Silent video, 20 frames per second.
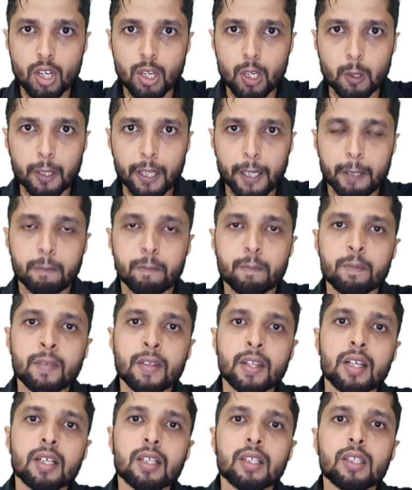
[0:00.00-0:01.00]
Okay,
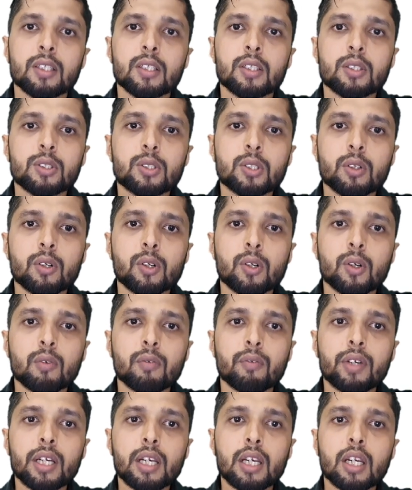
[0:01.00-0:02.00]
so
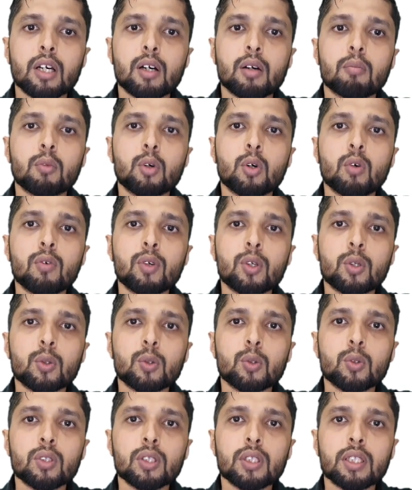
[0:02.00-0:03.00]
we'll move
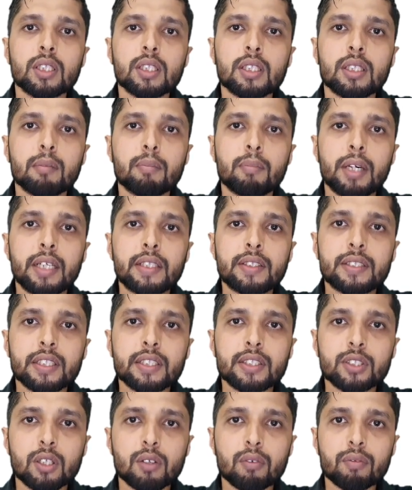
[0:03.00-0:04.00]
to the
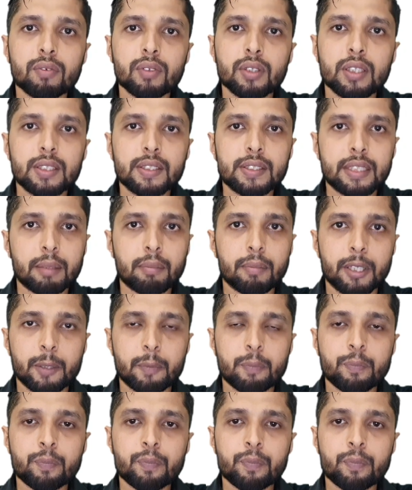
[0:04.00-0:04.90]
basics of SEBI.